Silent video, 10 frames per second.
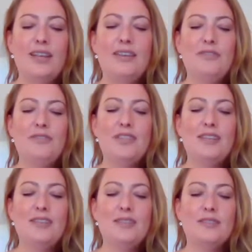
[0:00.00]

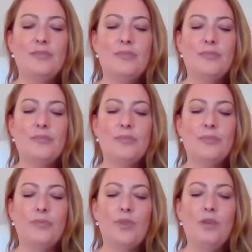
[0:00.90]
lifted,
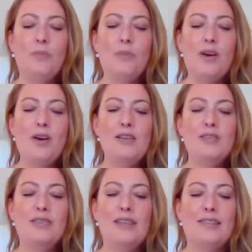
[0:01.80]
a burden